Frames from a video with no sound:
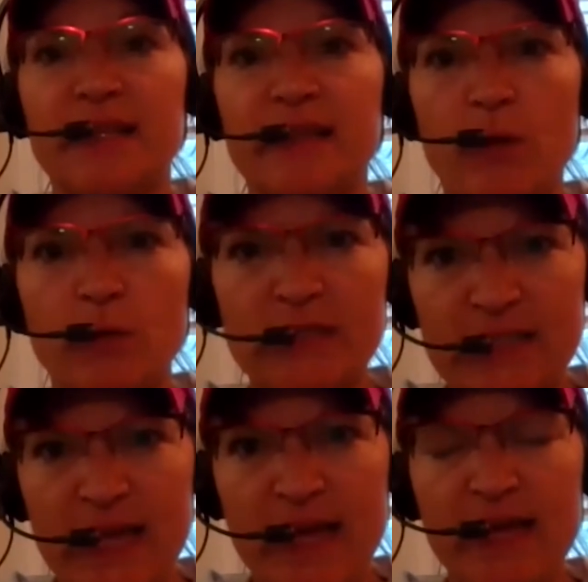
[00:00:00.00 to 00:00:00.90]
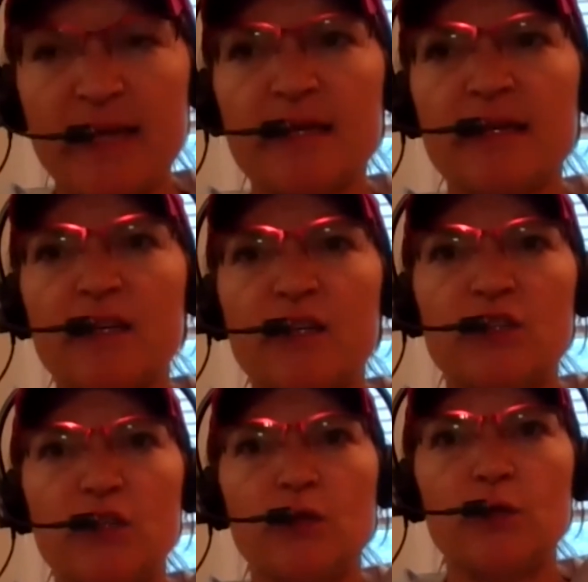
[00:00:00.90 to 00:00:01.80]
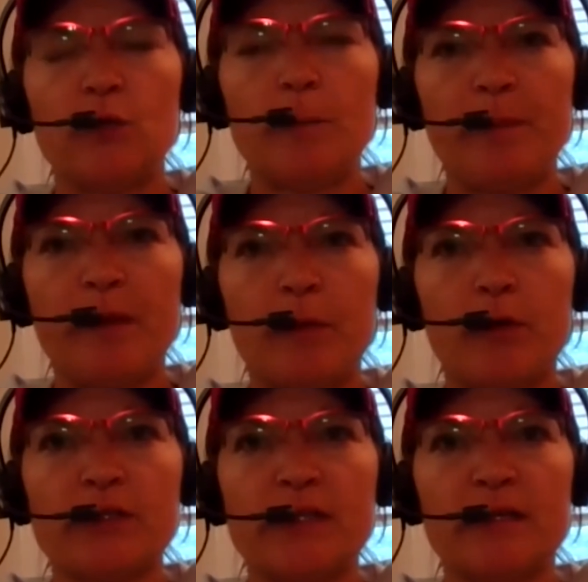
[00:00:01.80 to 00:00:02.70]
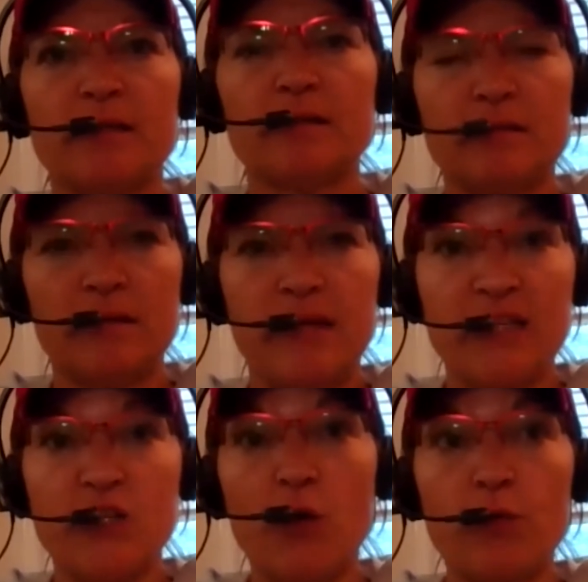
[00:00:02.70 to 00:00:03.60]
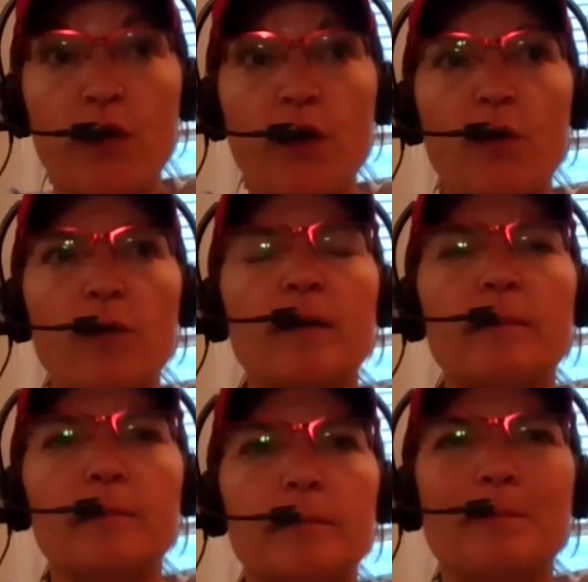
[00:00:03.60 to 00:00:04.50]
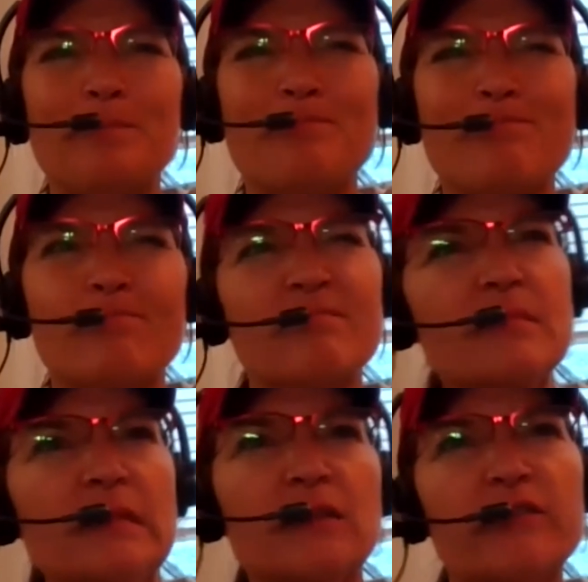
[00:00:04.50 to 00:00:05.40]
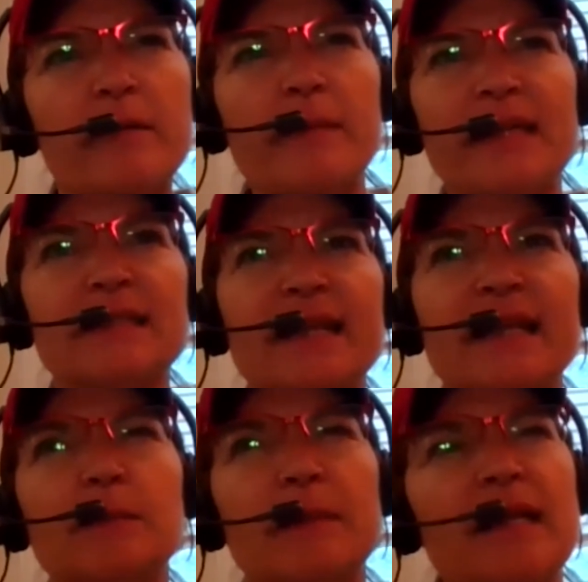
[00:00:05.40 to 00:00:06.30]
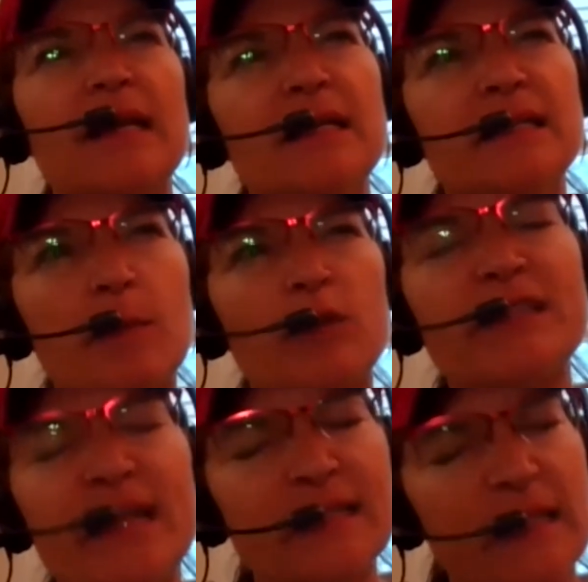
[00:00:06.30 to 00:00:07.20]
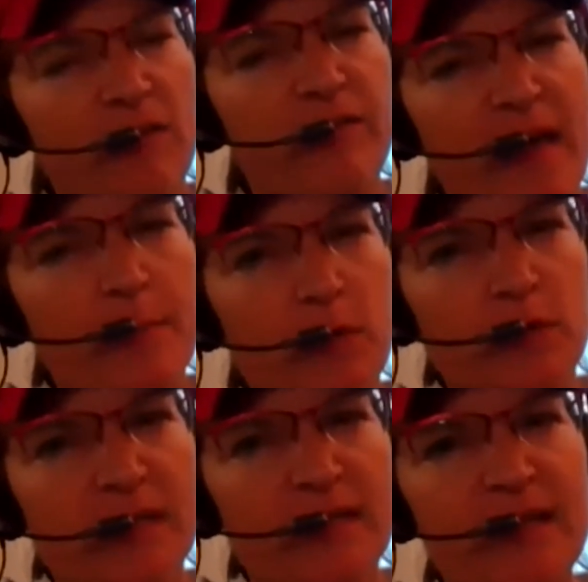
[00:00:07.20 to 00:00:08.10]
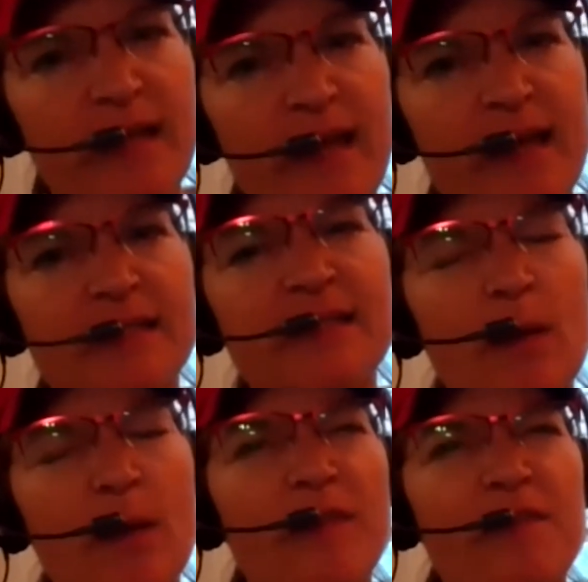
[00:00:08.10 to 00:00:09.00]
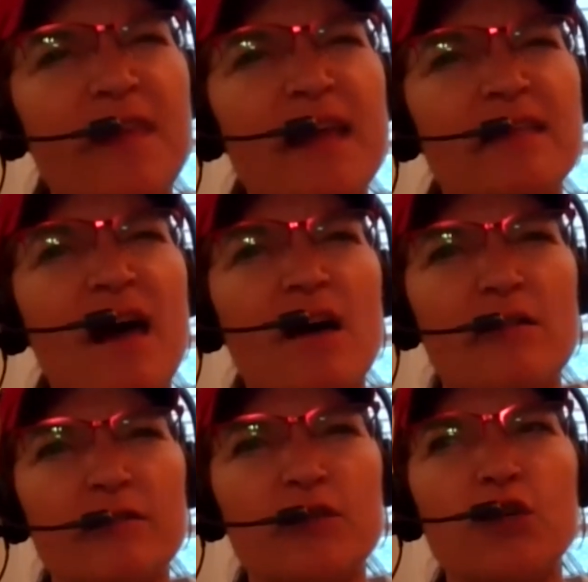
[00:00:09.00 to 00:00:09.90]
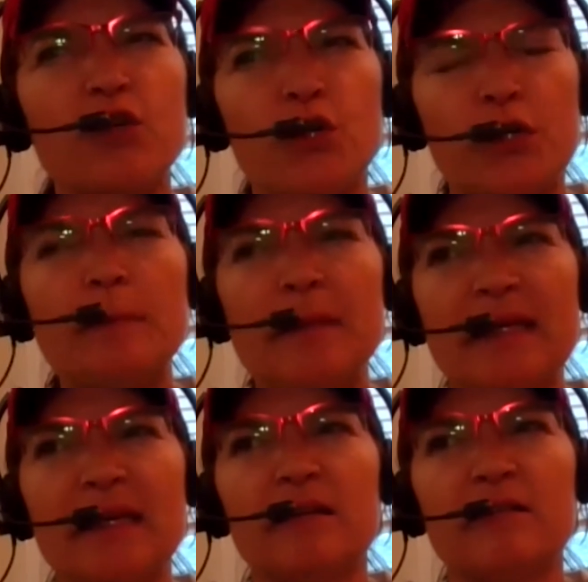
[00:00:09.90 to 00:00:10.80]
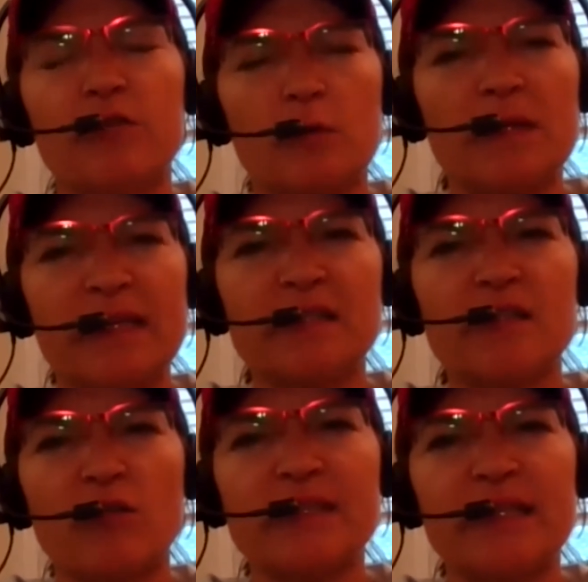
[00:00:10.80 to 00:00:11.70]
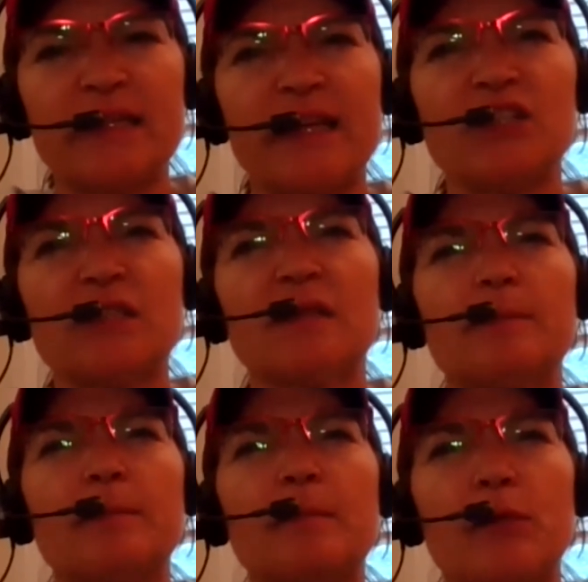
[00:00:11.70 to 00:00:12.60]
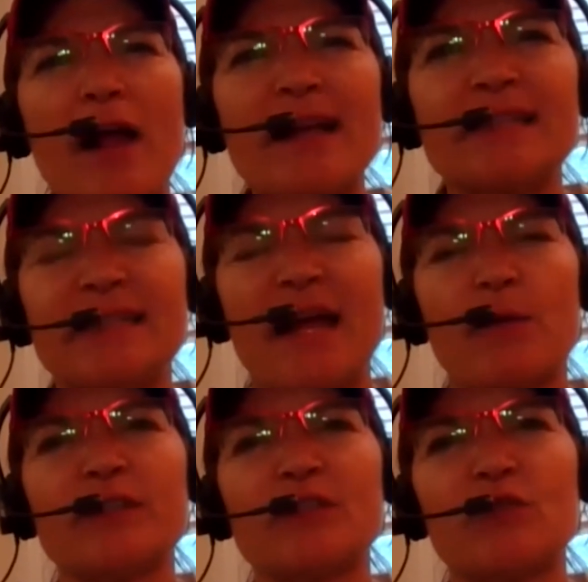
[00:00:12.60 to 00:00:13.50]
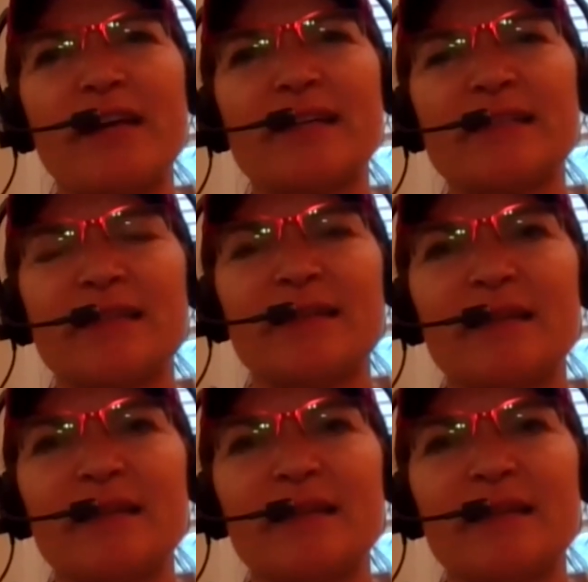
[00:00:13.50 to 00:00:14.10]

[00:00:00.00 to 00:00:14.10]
that they would say to the person they don't know. I don't know if I'm making sense, but someone does love that person, and someone that they love could be verbally assaulted. And just to practice that restraint,